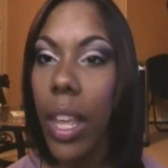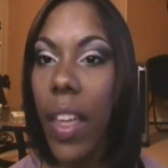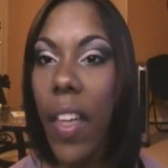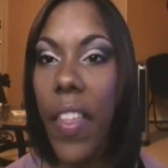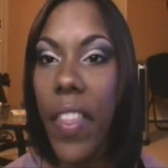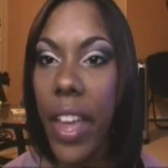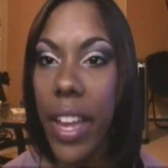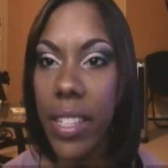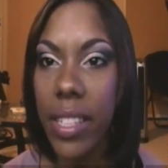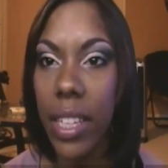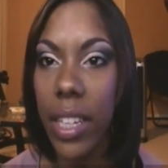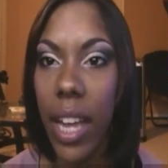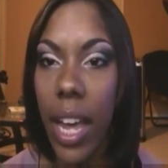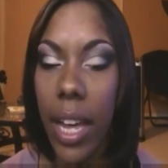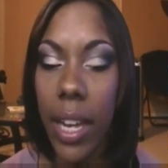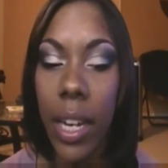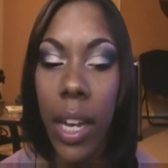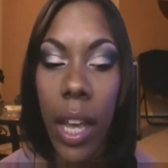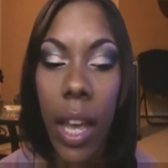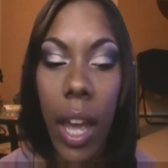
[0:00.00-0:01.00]
And that's a
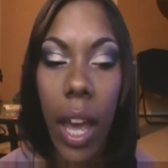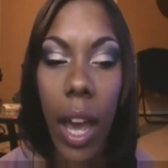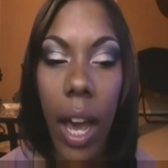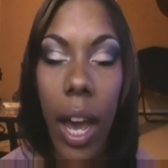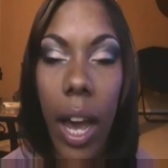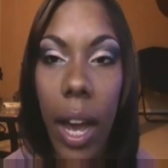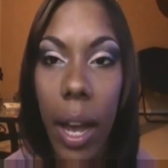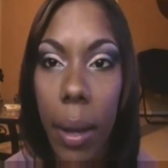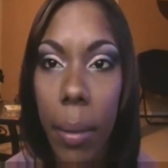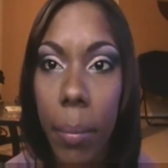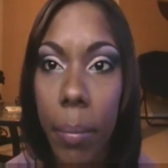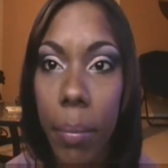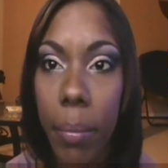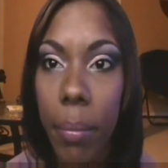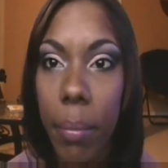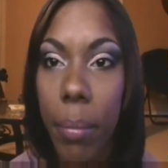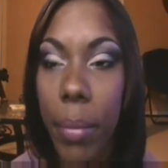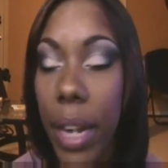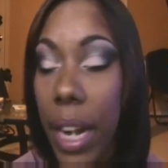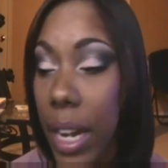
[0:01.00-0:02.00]
lot.
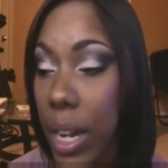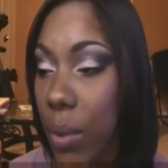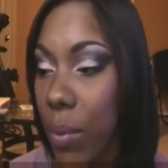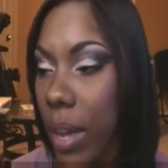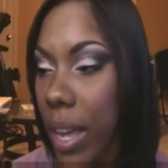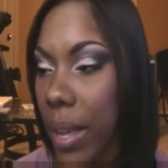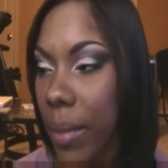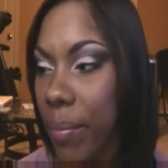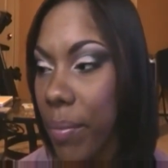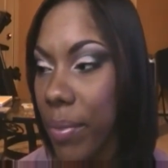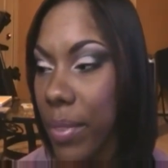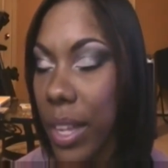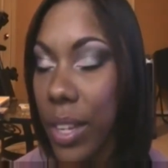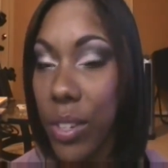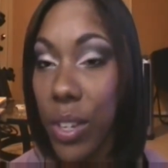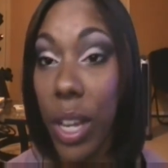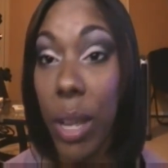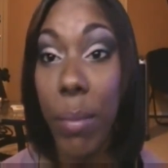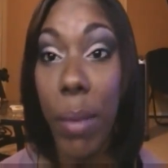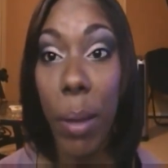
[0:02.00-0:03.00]
Um, but anyway, I'm
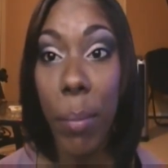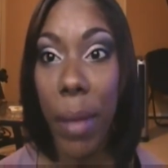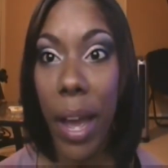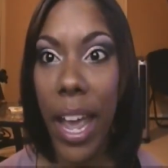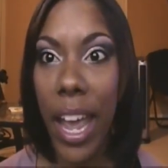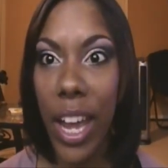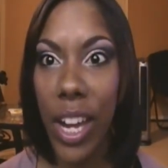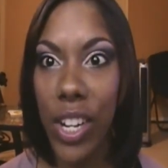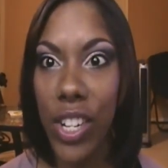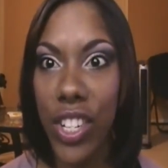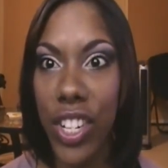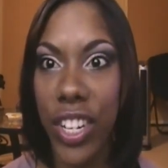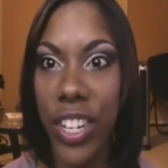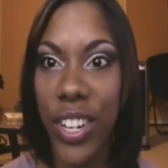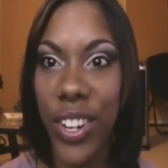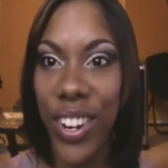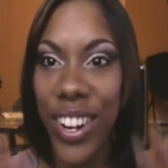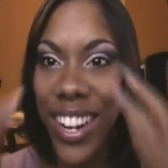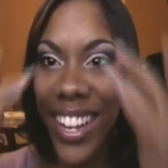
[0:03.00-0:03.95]
not talking about my hair journey or